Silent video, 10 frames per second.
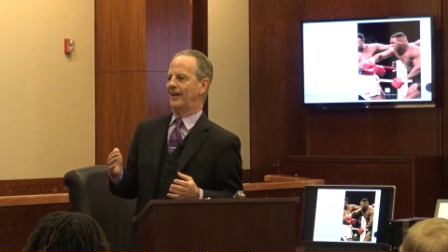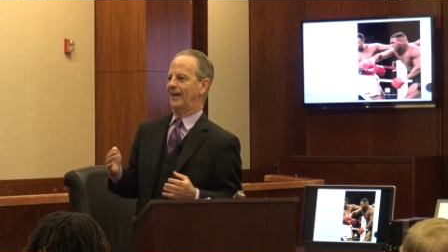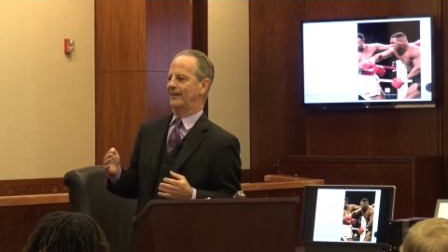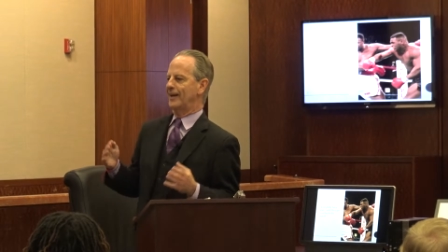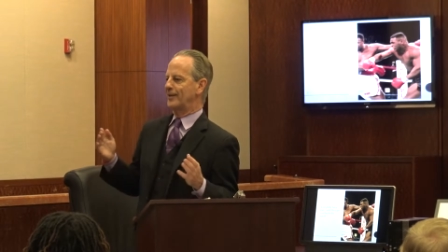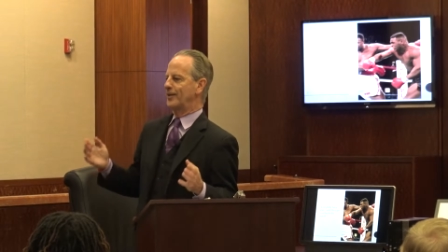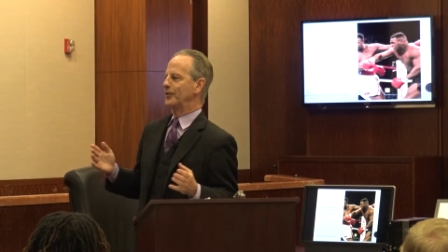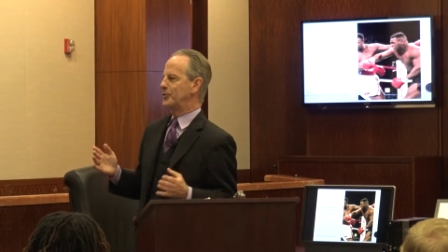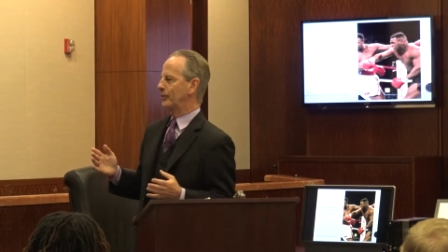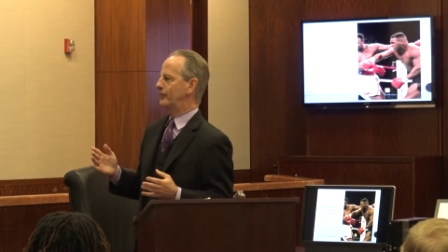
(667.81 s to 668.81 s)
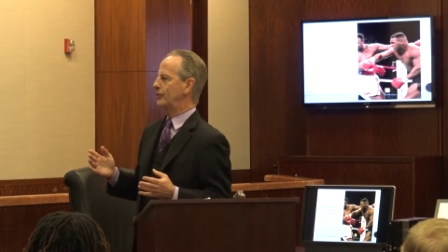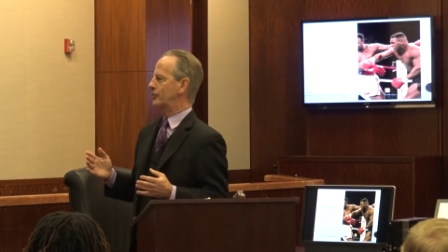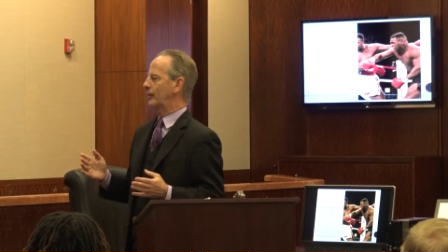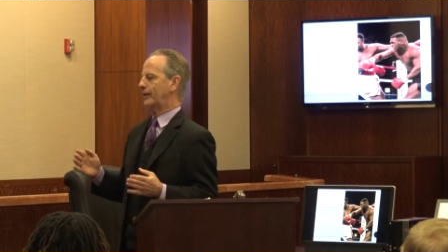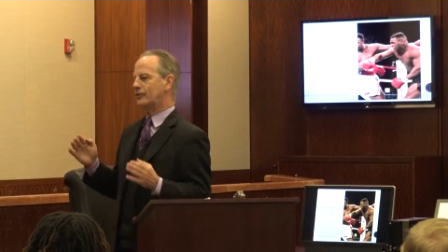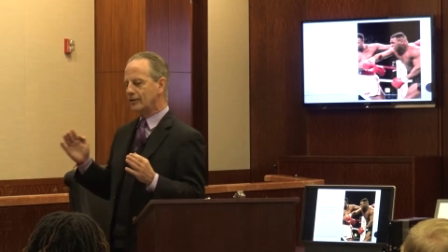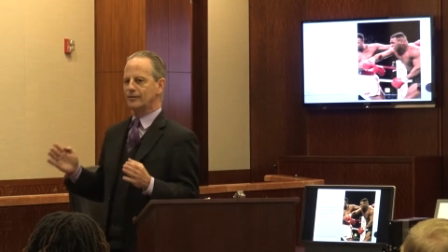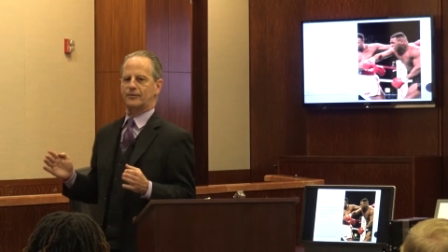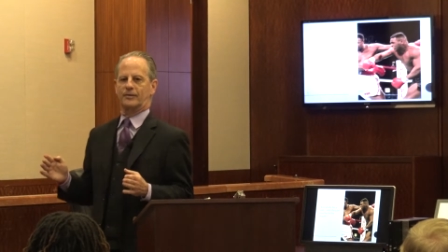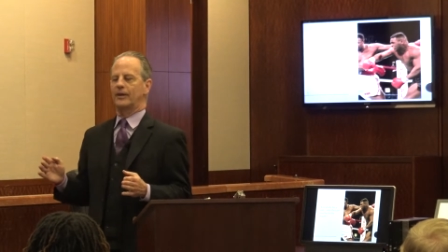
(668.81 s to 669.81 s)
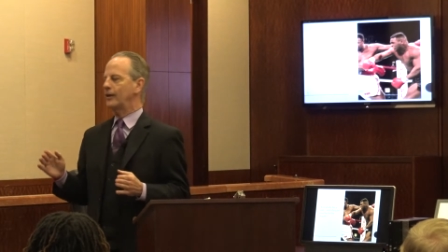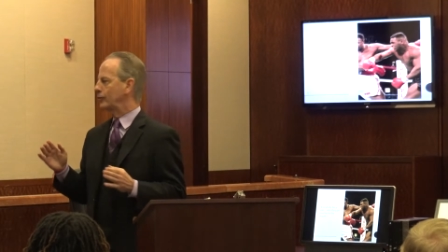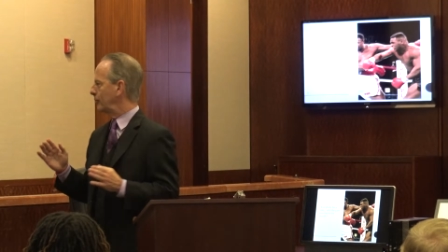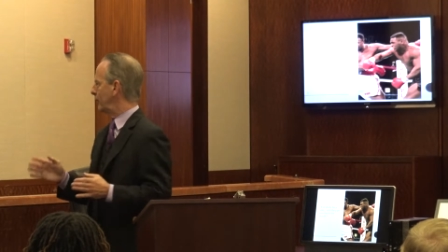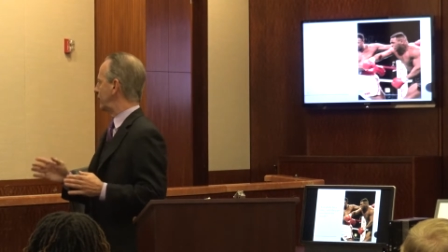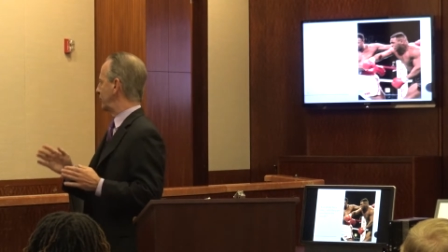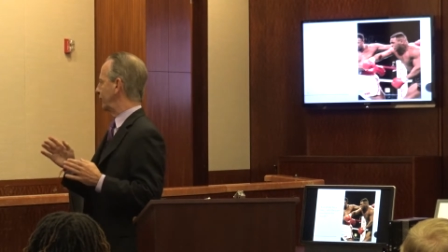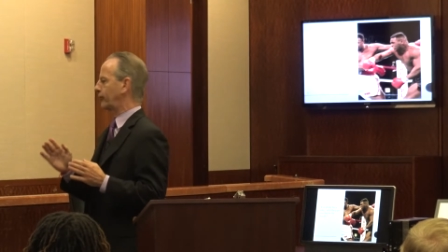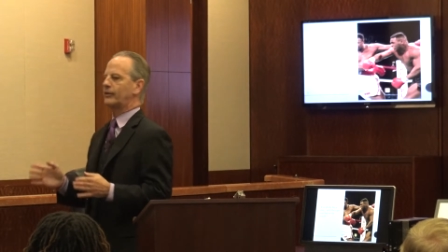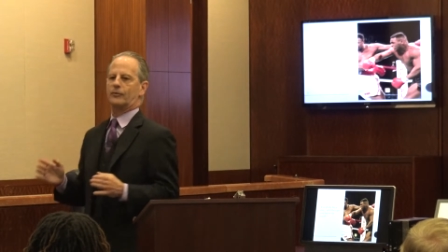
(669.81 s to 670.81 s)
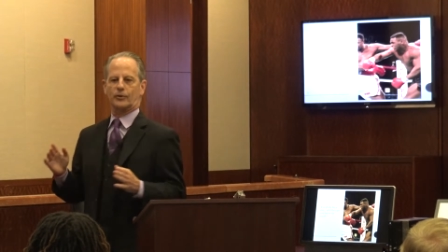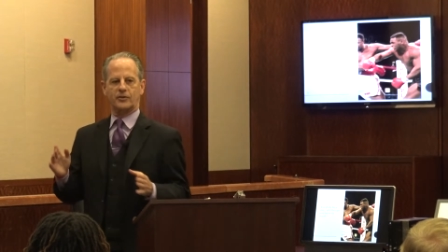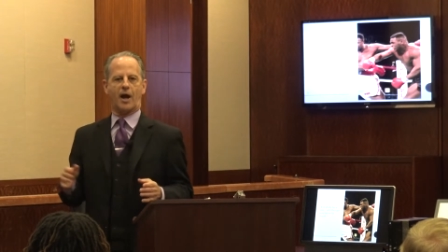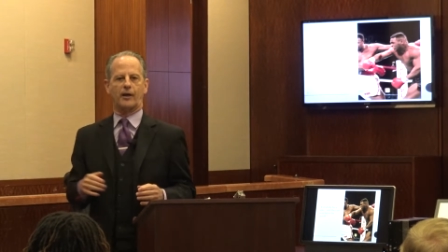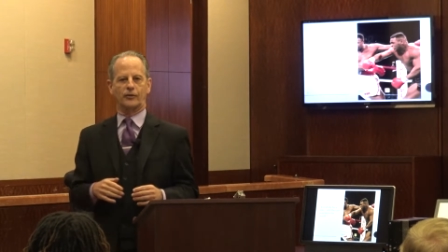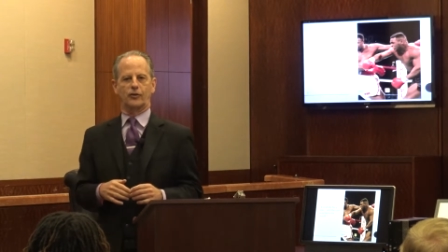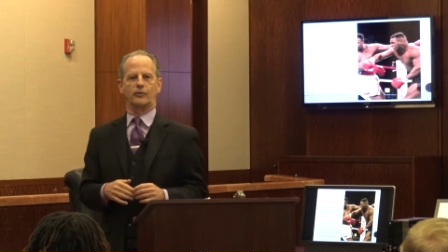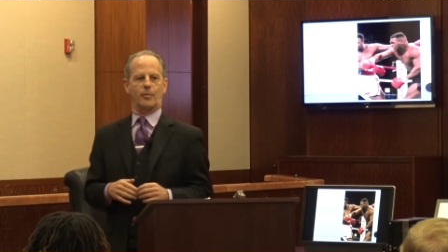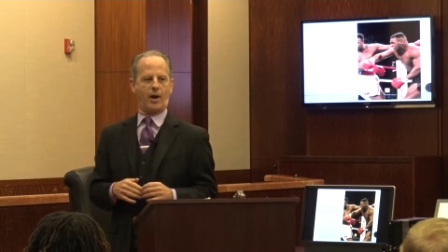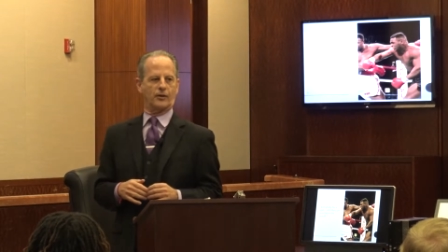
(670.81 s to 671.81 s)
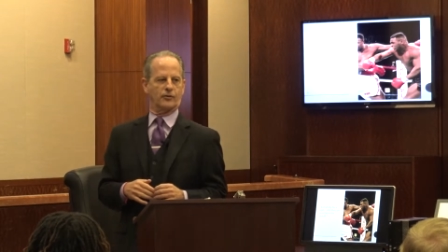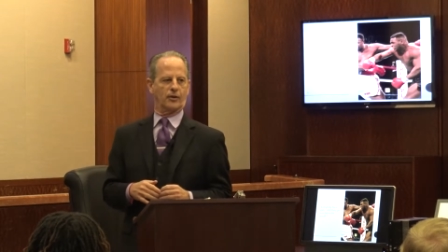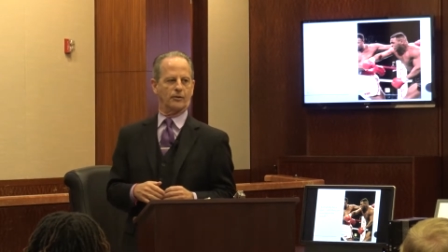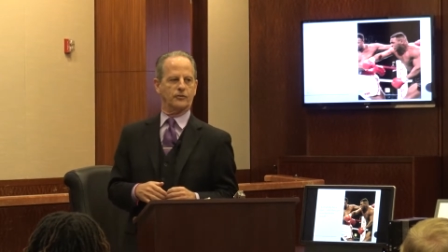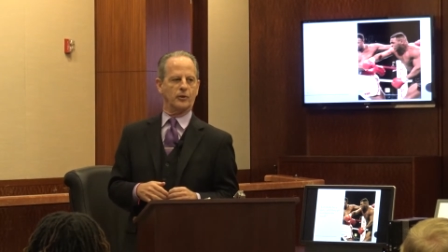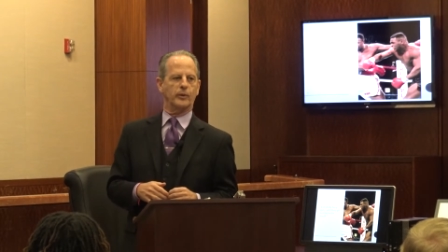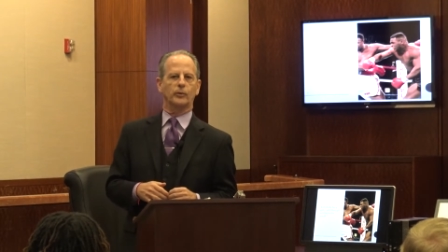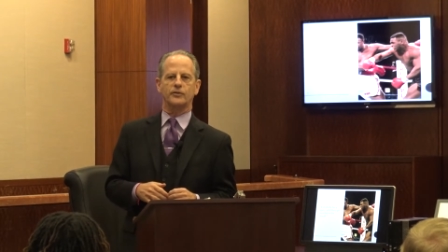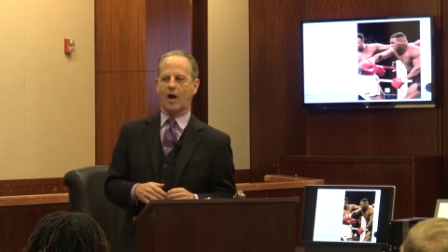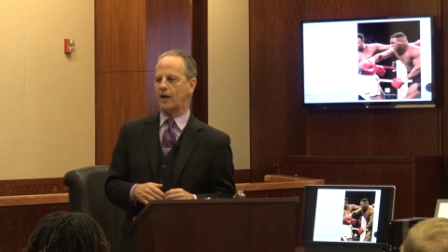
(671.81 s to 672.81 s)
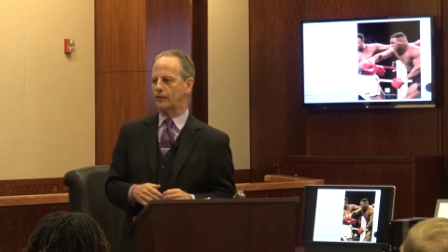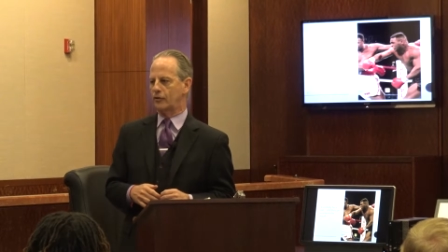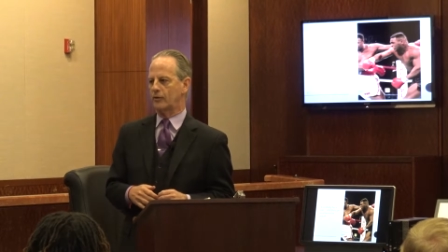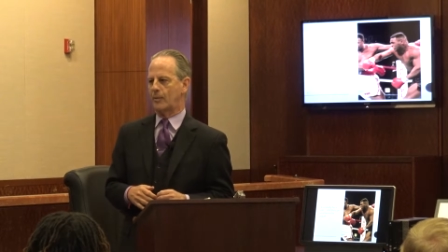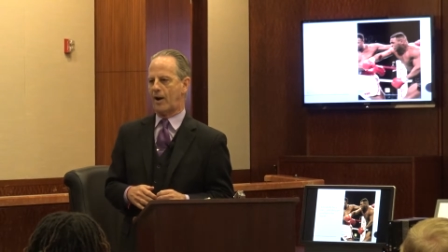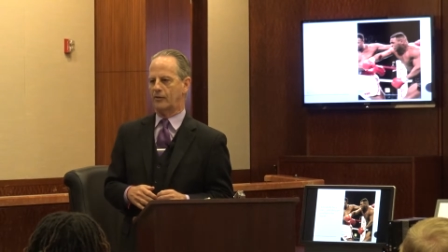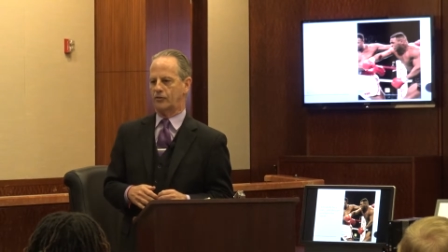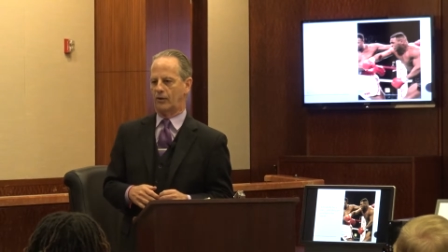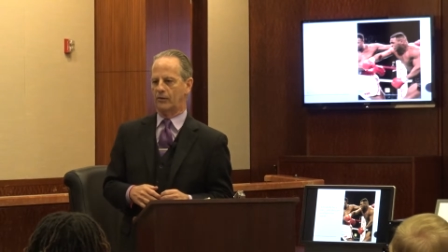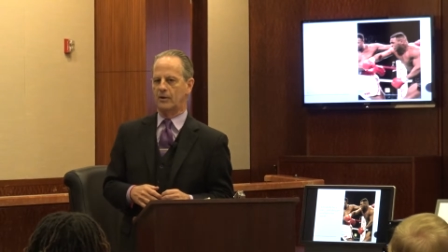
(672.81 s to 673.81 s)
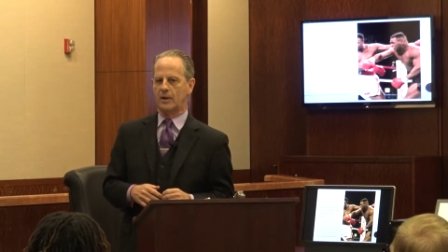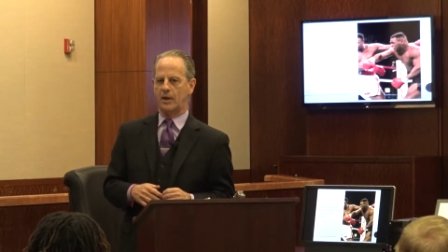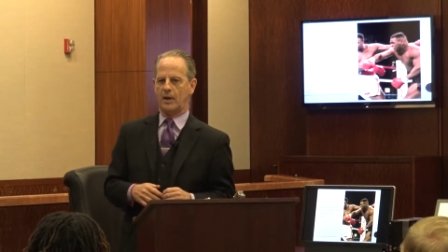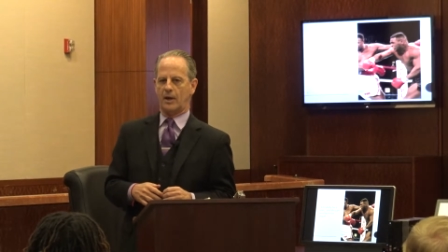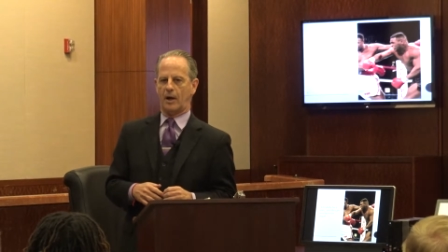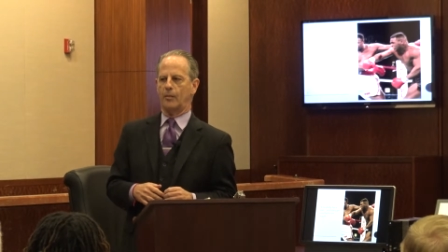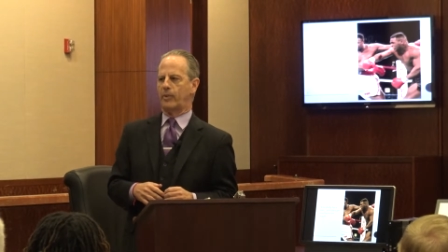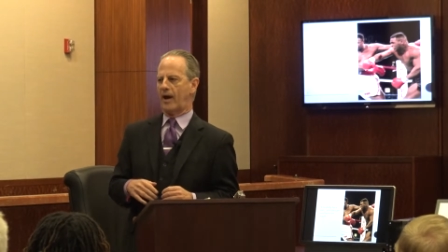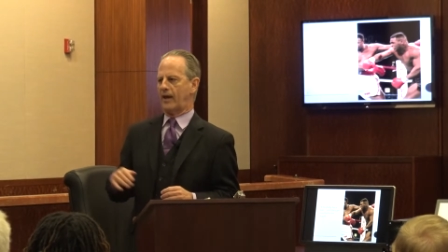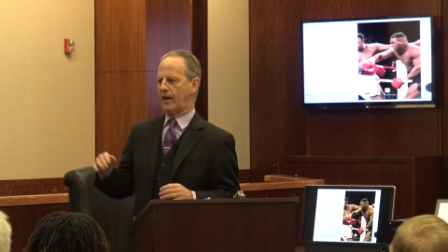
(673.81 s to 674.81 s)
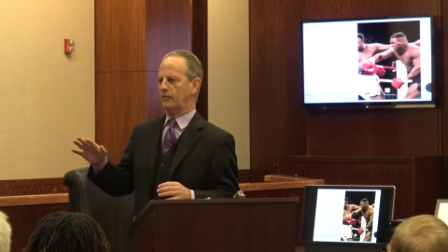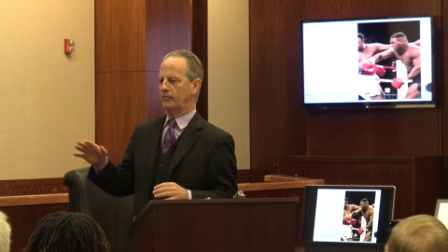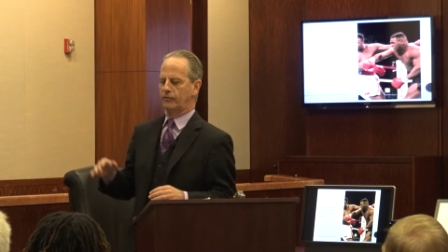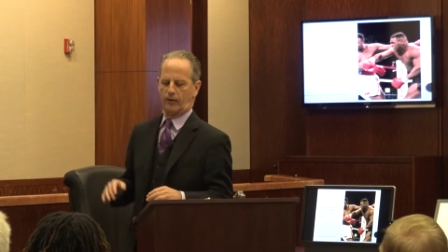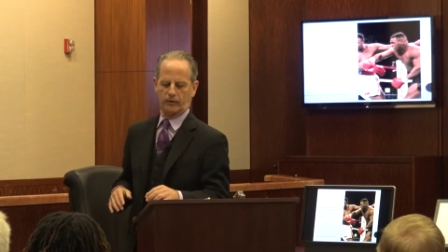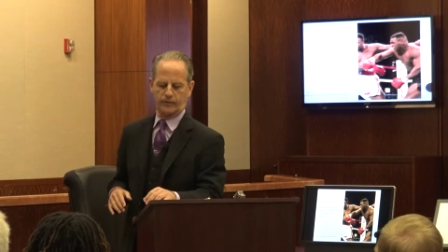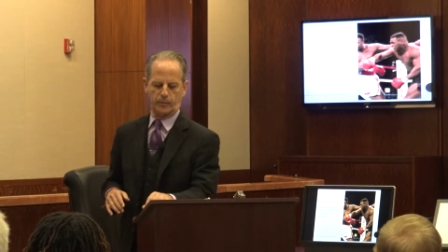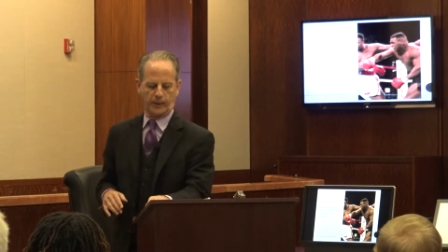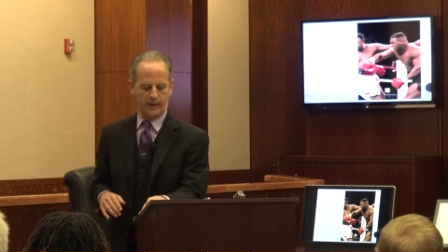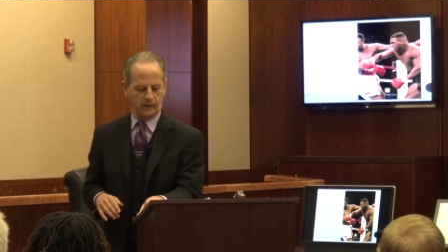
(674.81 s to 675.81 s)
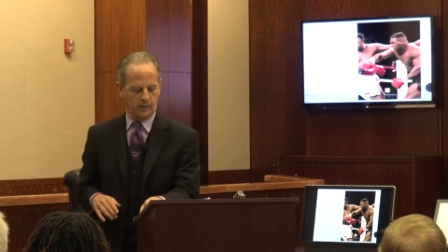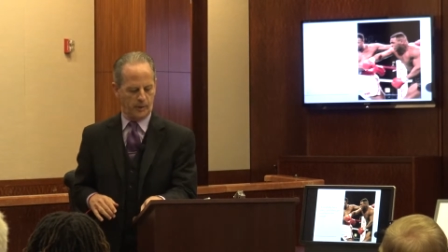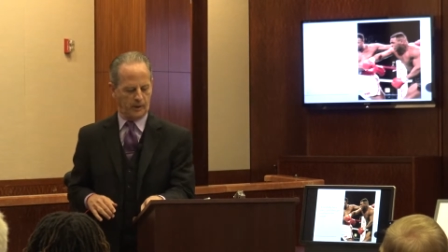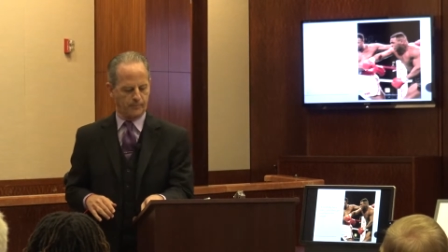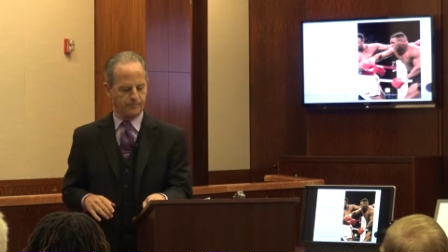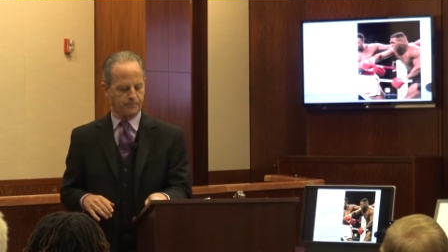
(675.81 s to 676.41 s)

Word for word: And then in those reviews, they're like, dude, you need to friggin' retire Joe DiMaggio. So we retired Joe DiMaggio uh, by a vote of the planning committee